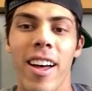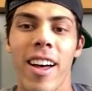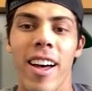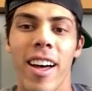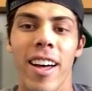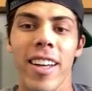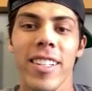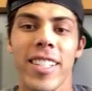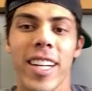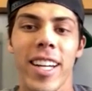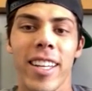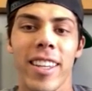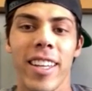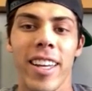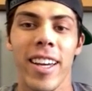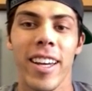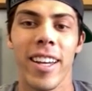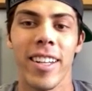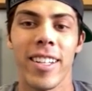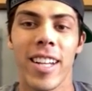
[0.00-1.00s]
I'll take
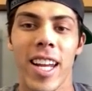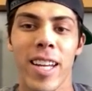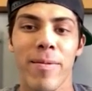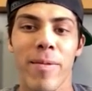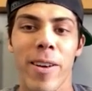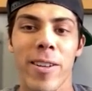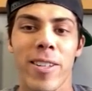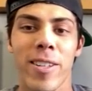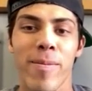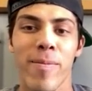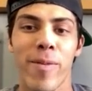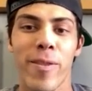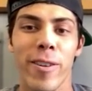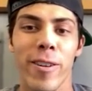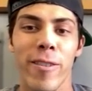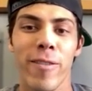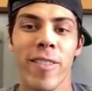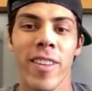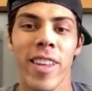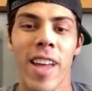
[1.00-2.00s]
that. I'll take most
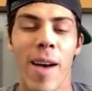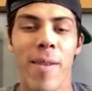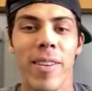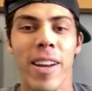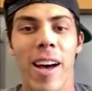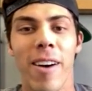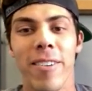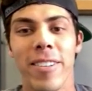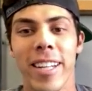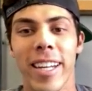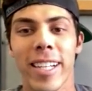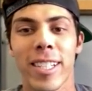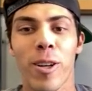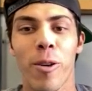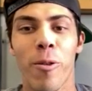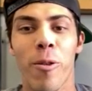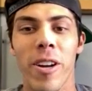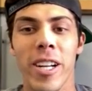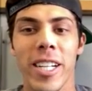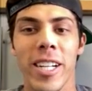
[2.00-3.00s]
improved. I mean, I was like 20